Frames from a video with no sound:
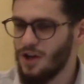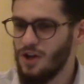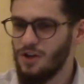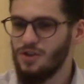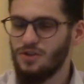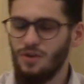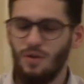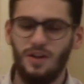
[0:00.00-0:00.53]

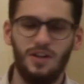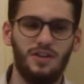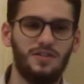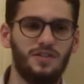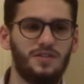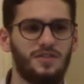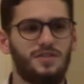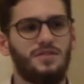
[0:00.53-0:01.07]
So
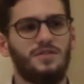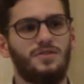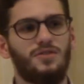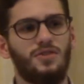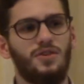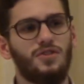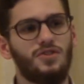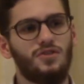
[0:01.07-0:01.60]
Al-Khidir
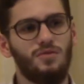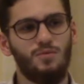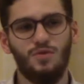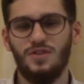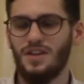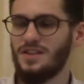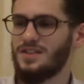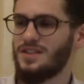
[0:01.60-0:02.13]
turns to
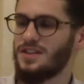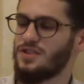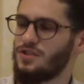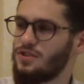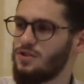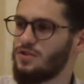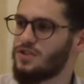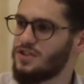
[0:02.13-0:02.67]
Musa and says,
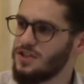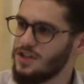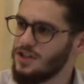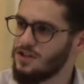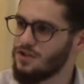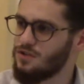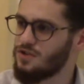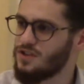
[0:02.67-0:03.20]
did you
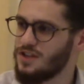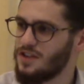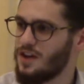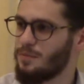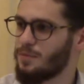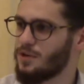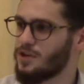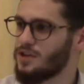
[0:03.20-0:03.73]
see
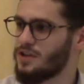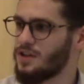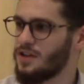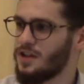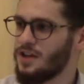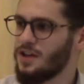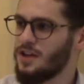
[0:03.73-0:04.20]
that bird?